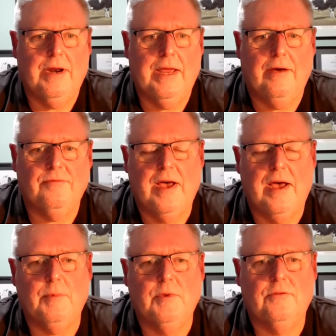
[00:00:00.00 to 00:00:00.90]
how
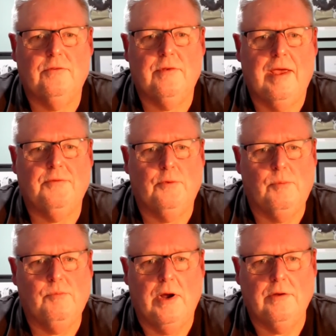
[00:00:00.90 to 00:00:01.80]
farmers have to
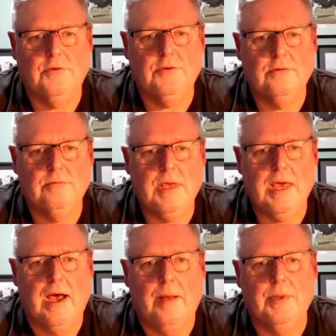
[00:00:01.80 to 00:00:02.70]
approach
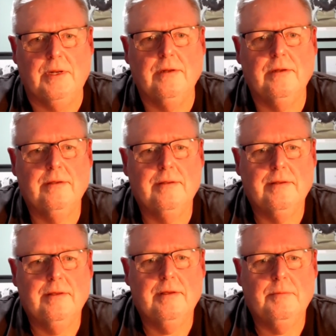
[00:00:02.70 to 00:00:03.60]
carbon.
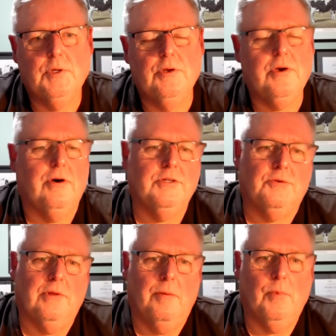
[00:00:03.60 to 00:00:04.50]
You guys
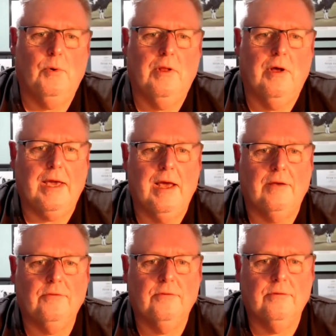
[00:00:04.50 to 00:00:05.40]
are a lot more like
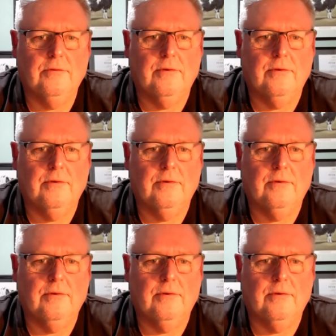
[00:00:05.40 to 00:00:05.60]
us.